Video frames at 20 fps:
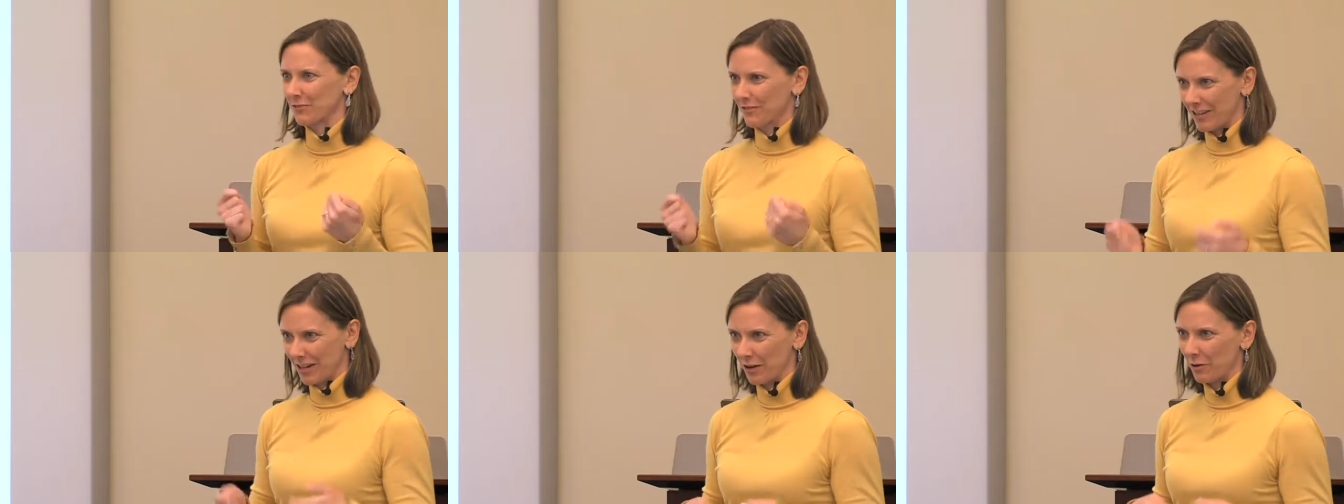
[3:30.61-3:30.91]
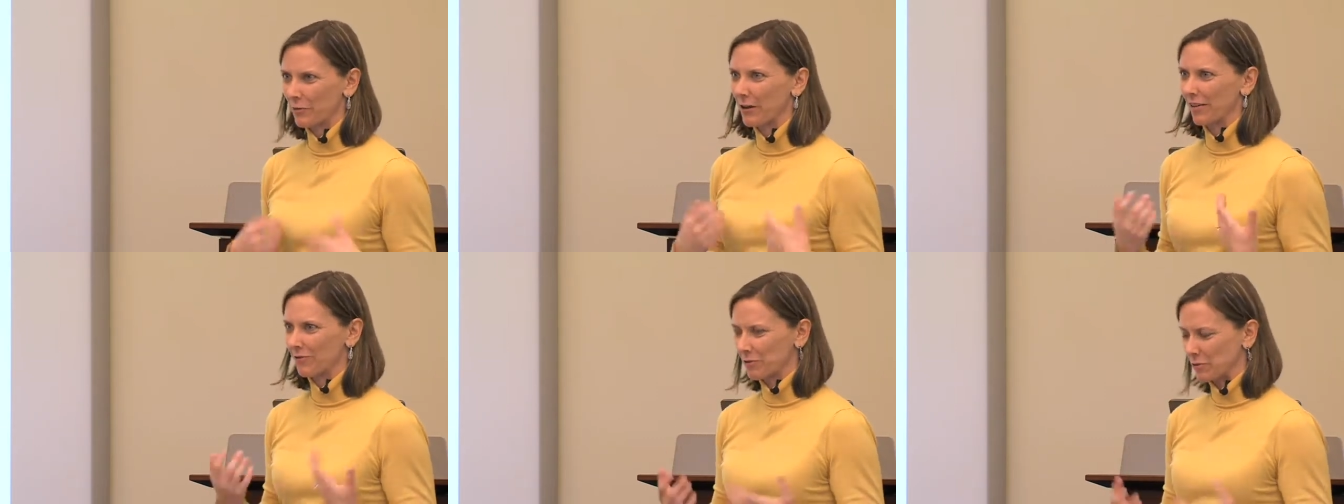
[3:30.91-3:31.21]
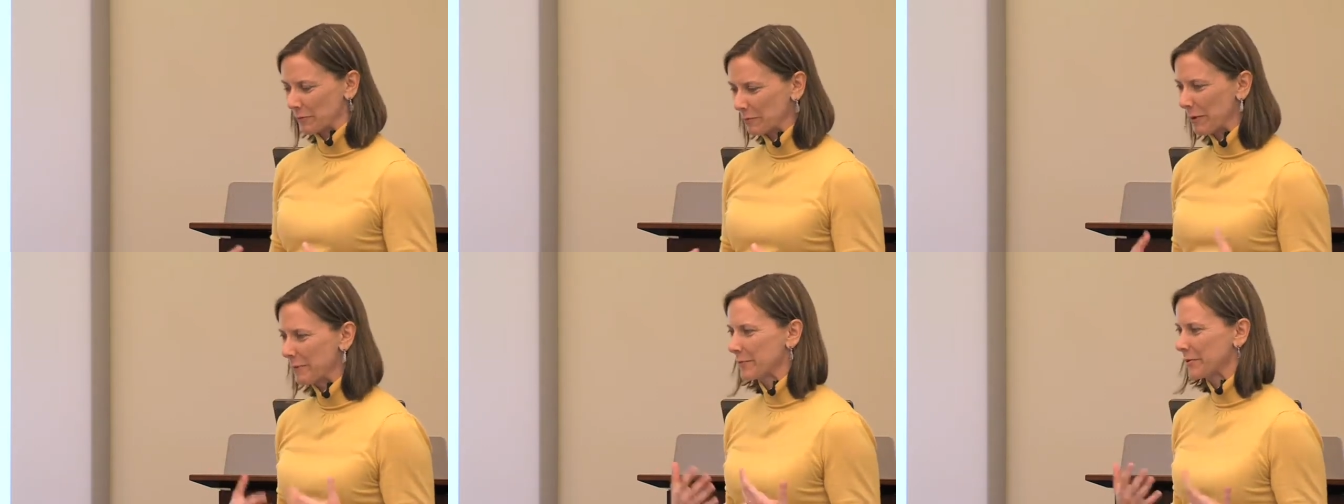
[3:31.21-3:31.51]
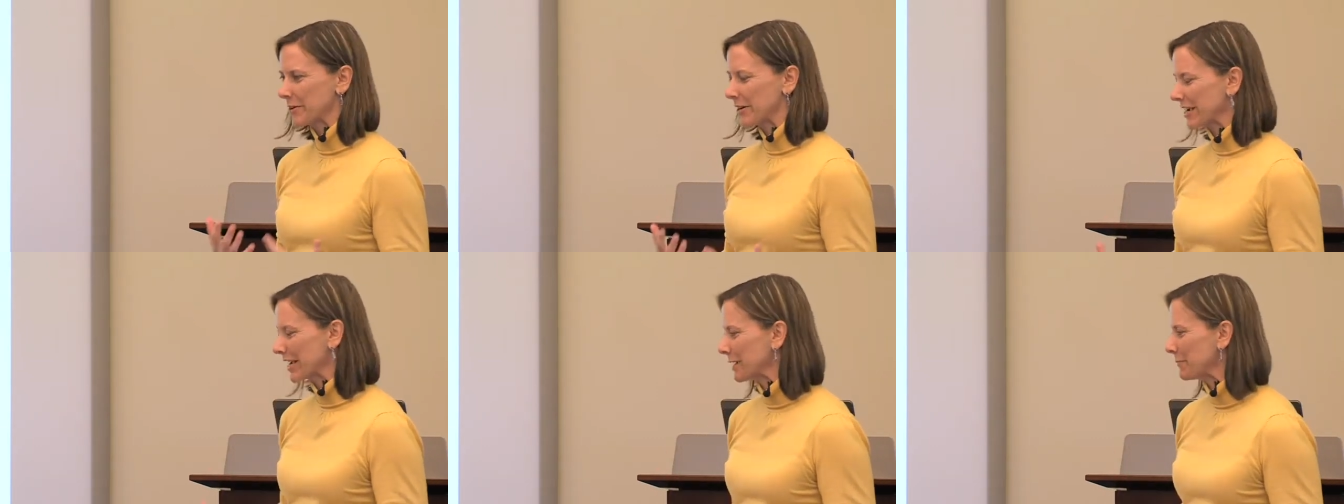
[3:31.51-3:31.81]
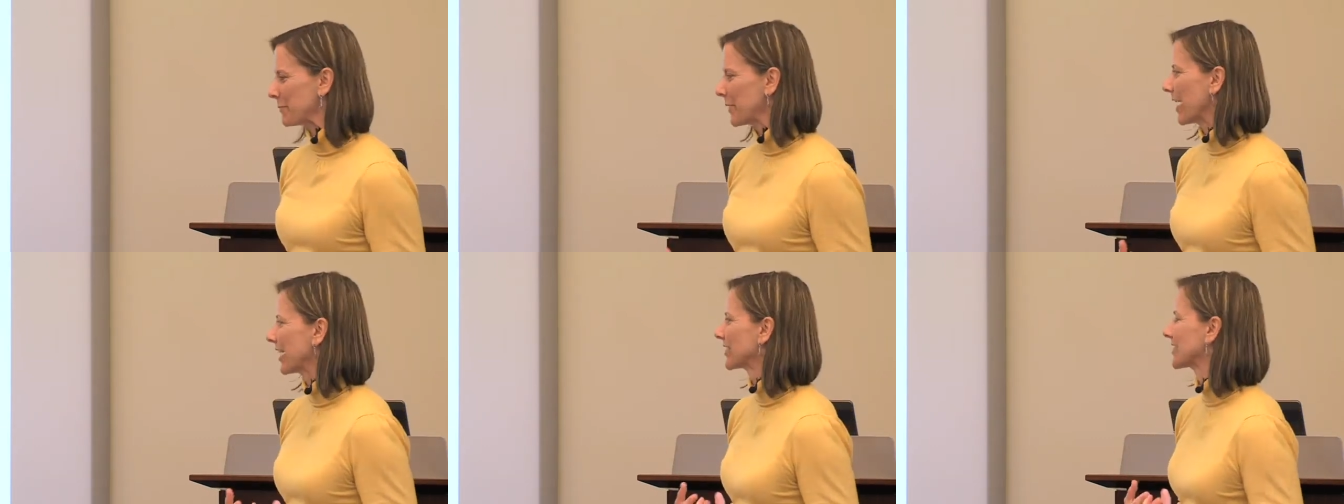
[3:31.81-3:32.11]
we have to remember and keep
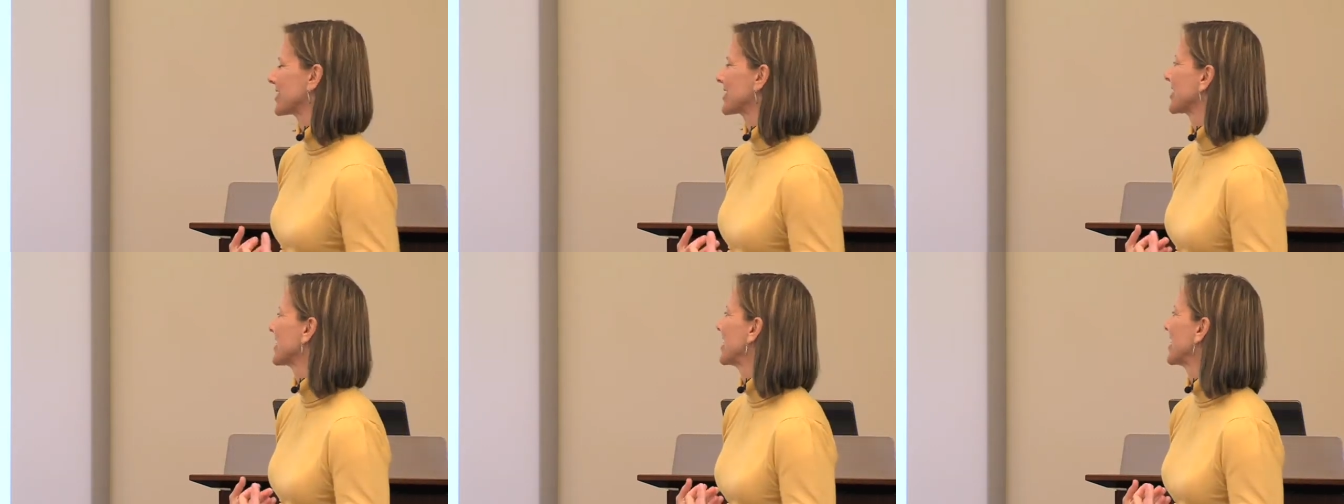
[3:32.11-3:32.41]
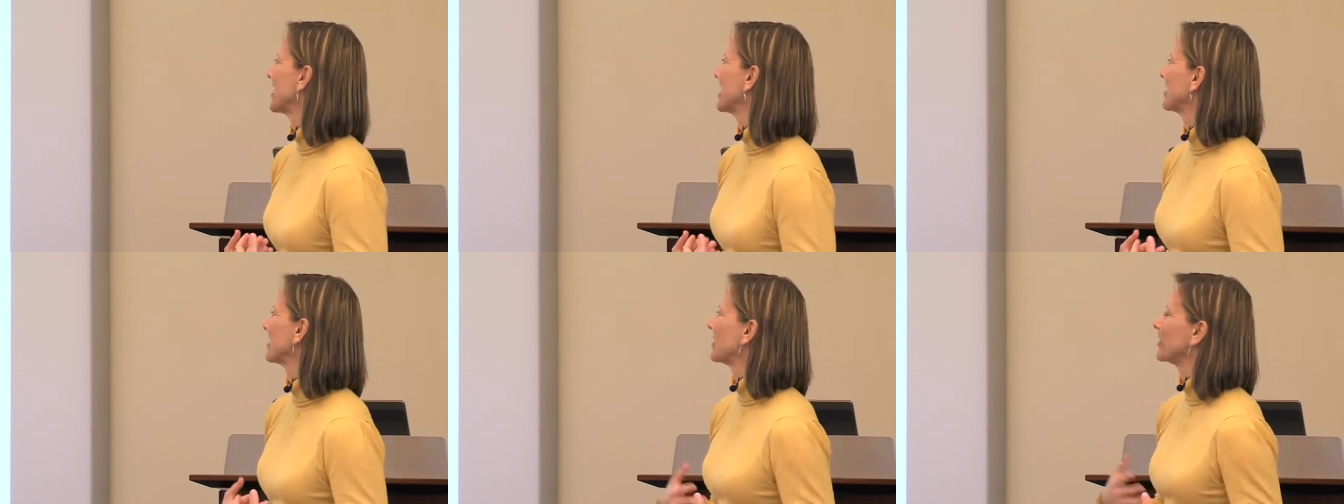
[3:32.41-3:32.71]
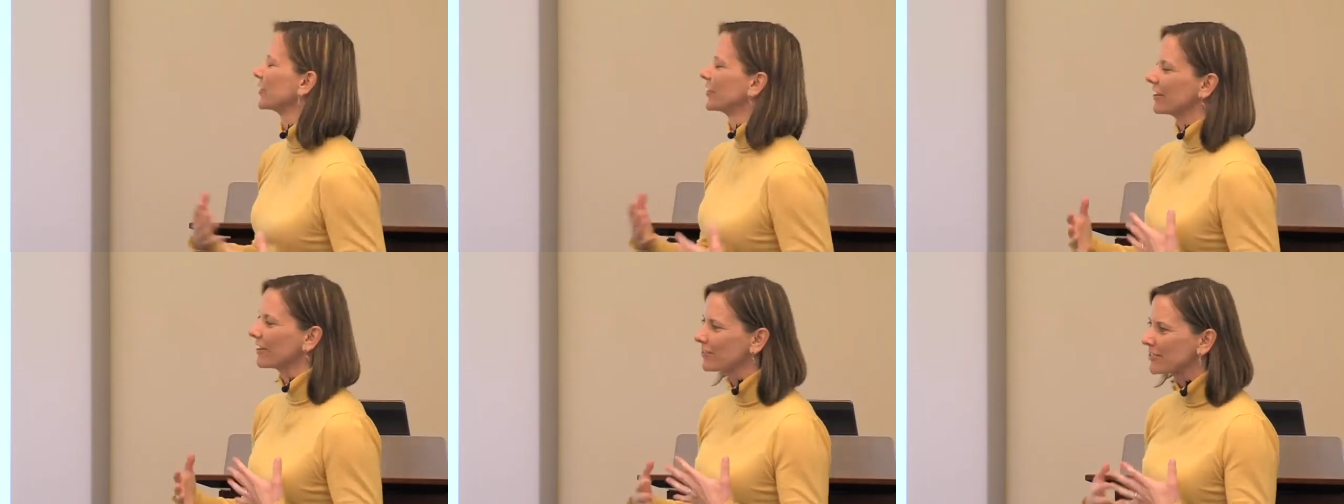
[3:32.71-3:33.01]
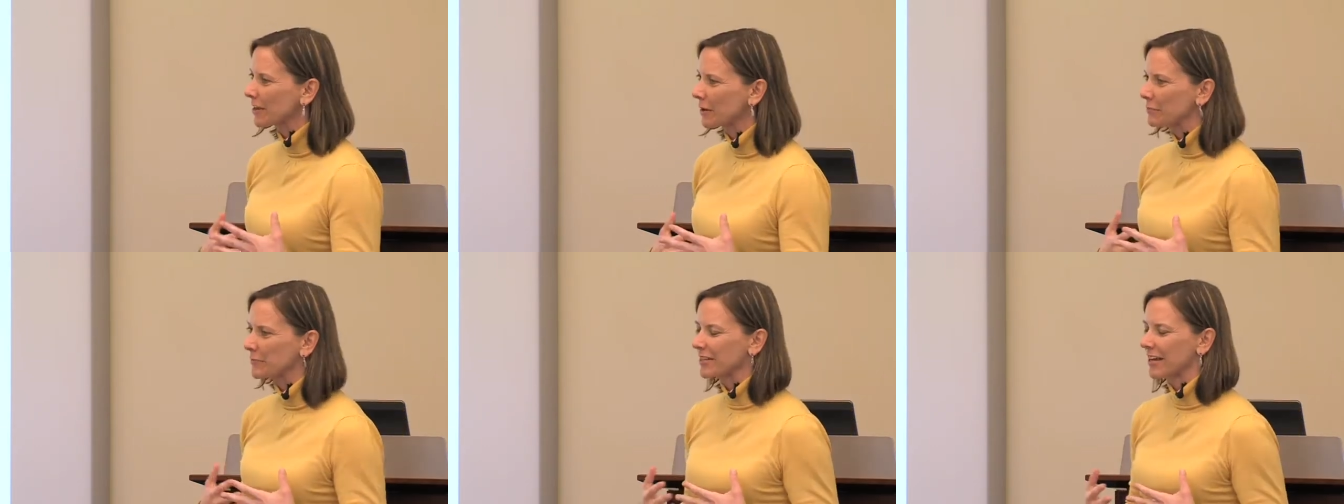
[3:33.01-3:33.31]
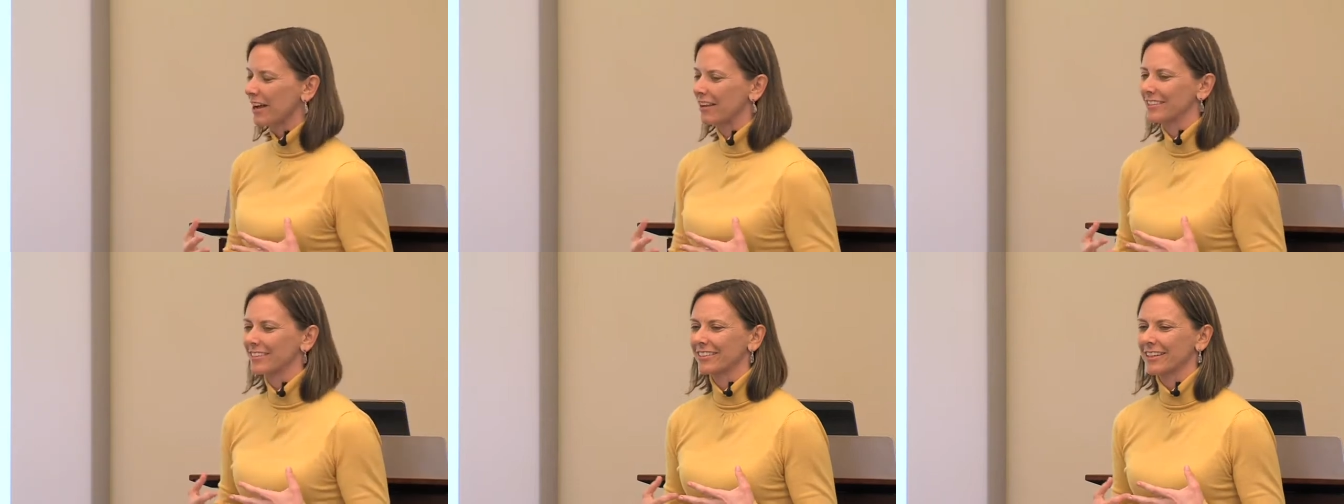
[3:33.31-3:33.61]
practicing. They only have some
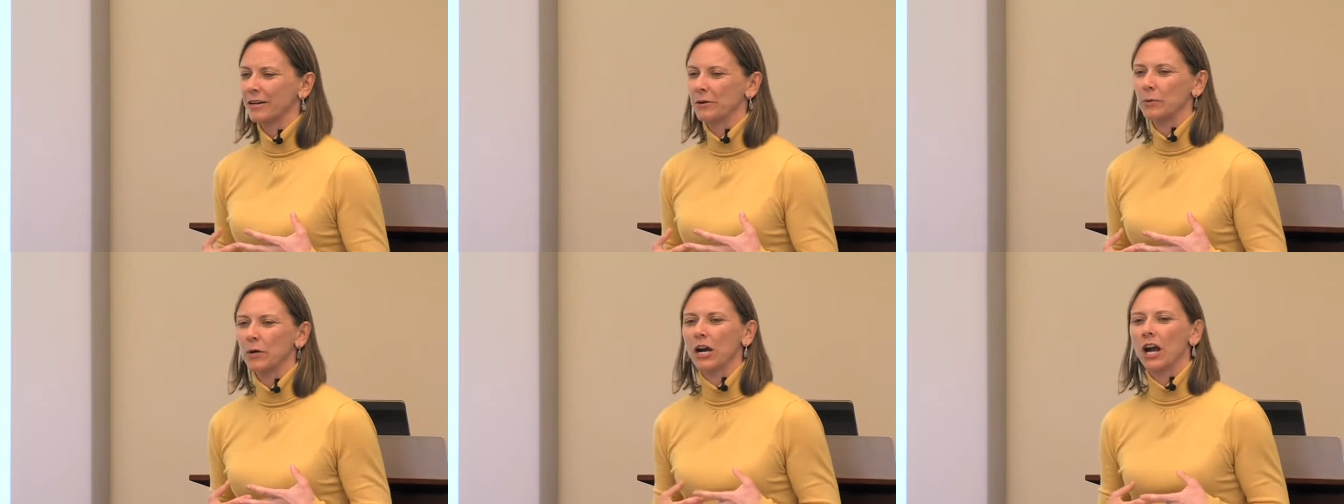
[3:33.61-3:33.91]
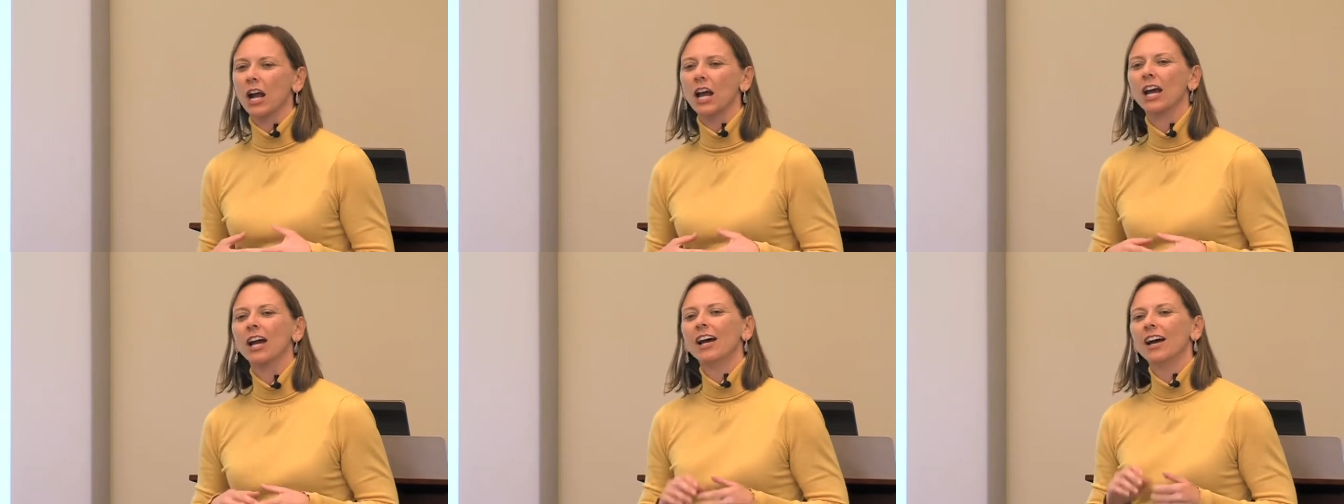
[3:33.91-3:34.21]
sounds that work.